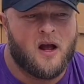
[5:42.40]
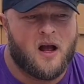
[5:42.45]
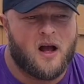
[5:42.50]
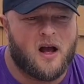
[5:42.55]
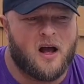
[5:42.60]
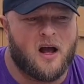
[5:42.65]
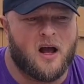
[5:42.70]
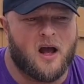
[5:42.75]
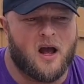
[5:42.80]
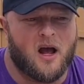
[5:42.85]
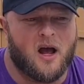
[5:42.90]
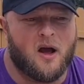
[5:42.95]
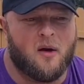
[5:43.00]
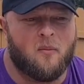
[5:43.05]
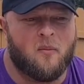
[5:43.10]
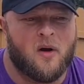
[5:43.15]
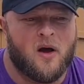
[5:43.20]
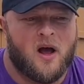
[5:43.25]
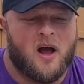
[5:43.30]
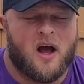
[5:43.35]

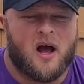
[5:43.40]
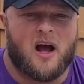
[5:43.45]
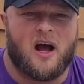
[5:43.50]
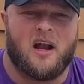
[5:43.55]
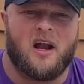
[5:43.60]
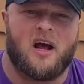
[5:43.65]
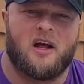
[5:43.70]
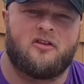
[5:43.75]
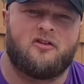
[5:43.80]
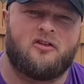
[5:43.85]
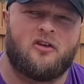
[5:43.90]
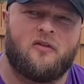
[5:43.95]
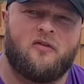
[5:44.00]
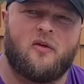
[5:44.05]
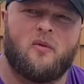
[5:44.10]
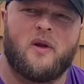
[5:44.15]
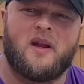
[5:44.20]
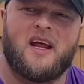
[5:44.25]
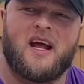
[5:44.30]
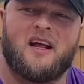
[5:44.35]
And I suffer
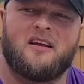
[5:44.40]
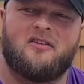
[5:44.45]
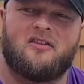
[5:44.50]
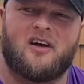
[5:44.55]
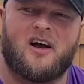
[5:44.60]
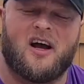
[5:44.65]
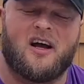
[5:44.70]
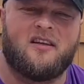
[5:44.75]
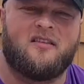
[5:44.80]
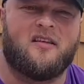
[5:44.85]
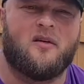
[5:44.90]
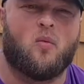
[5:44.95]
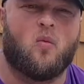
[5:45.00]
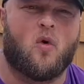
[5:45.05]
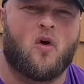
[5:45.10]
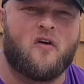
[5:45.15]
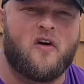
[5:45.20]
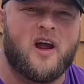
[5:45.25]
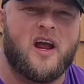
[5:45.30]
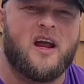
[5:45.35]
with the anxiety,
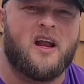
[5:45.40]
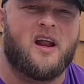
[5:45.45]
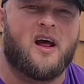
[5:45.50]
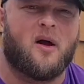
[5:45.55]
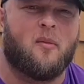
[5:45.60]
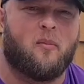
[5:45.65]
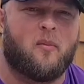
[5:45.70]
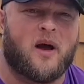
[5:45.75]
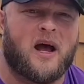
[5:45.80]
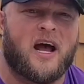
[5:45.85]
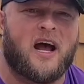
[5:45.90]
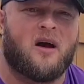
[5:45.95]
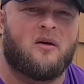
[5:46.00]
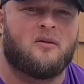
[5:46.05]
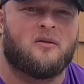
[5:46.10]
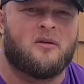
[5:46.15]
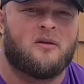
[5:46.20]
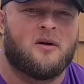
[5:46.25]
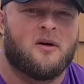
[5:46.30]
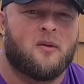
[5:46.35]
worrying about
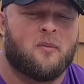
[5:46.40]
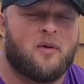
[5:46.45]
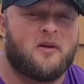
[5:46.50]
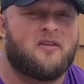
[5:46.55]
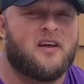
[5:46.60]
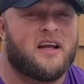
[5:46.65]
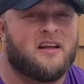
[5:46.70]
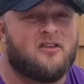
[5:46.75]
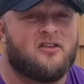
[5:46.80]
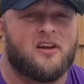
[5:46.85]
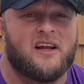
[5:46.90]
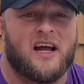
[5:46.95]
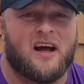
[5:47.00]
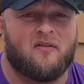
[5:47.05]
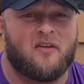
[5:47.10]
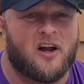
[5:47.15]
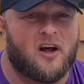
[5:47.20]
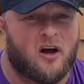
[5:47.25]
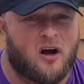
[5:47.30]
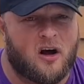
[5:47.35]
potentially
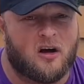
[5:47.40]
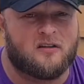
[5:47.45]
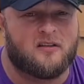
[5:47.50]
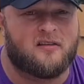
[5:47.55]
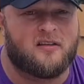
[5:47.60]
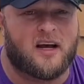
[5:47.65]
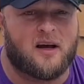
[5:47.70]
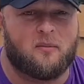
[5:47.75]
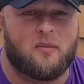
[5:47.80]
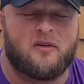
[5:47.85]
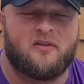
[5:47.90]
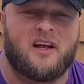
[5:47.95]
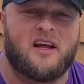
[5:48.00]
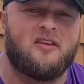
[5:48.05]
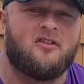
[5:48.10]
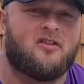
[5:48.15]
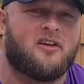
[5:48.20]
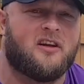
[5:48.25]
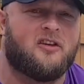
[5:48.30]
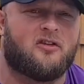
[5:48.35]
having a heart attack,
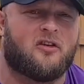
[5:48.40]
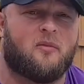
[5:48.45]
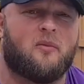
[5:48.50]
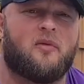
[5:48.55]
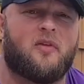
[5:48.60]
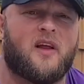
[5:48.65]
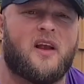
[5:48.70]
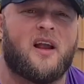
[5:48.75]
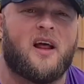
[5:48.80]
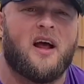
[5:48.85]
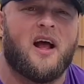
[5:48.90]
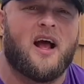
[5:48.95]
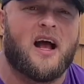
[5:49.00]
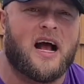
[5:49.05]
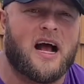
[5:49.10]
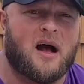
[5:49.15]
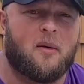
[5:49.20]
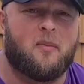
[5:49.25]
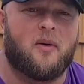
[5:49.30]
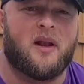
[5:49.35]
potentially something
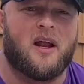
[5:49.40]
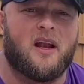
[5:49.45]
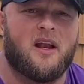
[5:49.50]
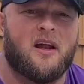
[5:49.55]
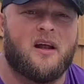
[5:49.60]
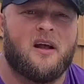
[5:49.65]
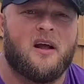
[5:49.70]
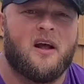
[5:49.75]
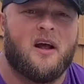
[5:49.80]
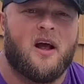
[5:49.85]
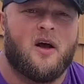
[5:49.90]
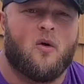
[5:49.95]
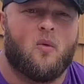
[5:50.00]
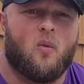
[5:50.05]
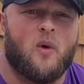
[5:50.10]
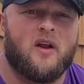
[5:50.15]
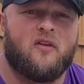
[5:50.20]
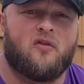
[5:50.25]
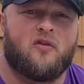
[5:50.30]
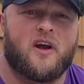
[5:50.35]
happening
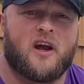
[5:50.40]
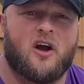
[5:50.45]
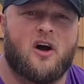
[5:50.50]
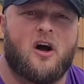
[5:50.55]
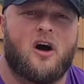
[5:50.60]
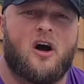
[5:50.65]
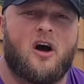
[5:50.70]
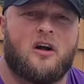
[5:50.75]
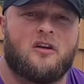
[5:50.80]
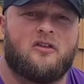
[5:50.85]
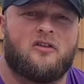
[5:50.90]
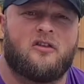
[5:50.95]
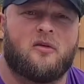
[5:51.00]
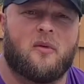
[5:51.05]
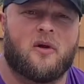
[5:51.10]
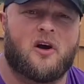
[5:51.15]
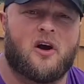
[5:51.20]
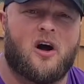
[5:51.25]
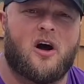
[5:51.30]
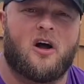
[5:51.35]
with regards to
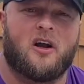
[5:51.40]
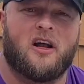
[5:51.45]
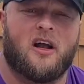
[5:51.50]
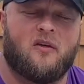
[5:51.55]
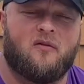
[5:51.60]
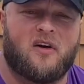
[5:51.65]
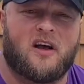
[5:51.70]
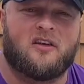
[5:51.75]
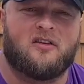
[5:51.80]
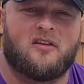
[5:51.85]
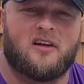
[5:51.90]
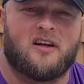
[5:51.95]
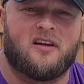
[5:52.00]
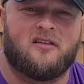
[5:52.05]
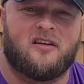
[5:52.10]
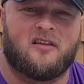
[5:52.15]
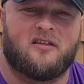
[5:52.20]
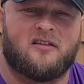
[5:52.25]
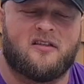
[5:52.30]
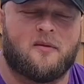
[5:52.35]
my cardiovascular
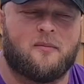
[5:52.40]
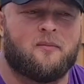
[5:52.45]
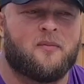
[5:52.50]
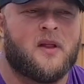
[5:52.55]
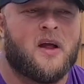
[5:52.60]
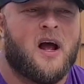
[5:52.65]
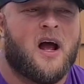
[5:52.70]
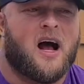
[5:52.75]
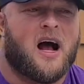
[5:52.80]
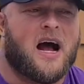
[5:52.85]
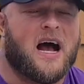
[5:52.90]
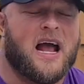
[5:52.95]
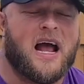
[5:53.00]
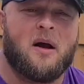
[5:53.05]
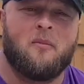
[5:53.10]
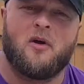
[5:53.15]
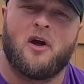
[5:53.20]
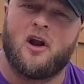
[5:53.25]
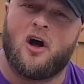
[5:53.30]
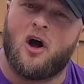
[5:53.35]
system. I
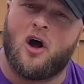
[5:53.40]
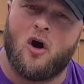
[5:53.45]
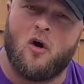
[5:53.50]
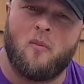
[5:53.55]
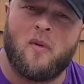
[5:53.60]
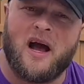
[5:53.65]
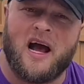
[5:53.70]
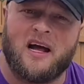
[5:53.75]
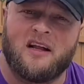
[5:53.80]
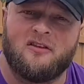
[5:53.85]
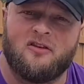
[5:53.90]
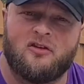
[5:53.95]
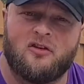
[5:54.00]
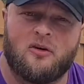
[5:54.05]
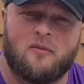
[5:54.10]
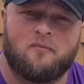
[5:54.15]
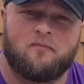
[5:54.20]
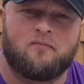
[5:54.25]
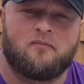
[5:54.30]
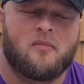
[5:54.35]
am going to hold my hands
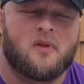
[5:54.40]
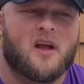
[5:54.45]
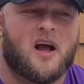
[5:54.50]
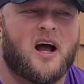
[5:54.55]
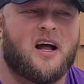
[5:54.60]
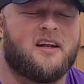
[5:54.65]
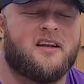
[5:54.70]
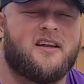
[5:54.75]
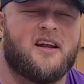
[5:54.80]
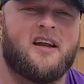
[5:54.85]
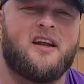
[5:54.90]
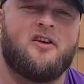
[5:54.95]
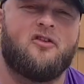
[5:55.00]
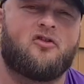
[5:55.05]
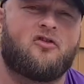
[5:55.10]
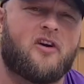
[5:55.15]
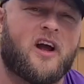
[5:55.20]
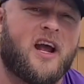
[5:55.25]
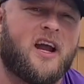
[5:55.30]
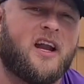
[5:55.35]
up. I didn't
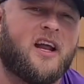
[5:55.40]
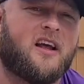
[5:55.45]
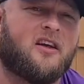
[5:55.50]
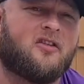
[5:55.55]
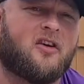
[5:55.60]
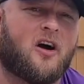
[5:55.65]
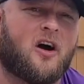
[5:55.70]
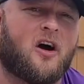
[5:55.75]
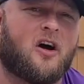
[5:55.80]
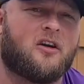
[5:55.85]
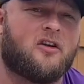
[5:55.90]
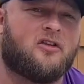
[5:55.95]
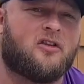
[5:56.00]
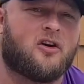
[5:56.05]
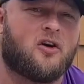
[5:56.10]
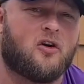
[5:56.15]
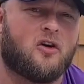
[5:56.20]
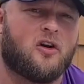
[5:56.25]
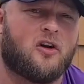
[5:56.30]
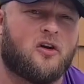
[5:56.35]
train it as hard as I
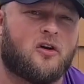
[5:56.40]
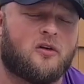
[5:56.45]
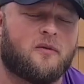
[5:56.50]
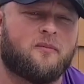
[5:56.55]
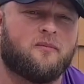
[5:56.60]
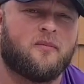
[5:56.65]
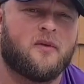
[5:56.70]
could have done.